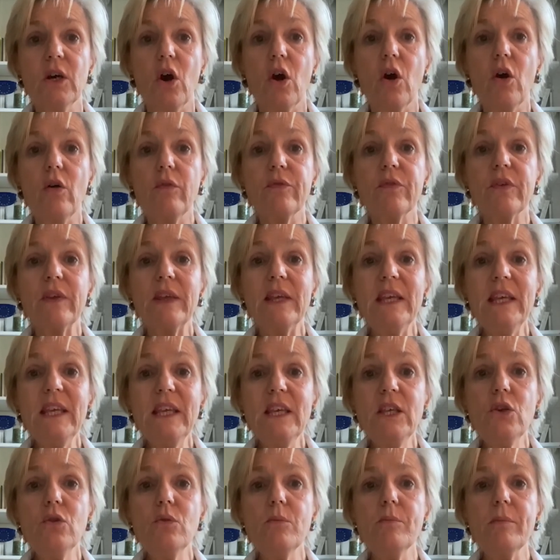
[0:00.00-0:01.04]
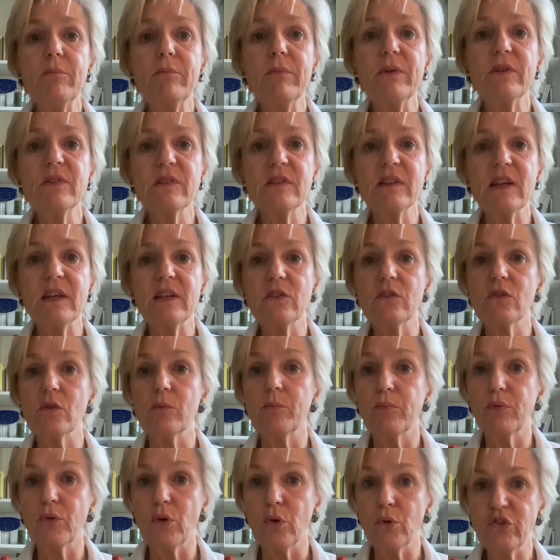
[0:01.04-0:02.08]
of EU member states'
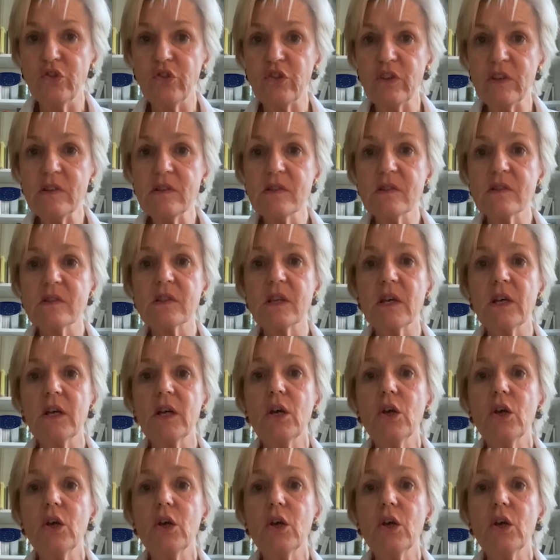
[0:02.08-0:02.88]
approaches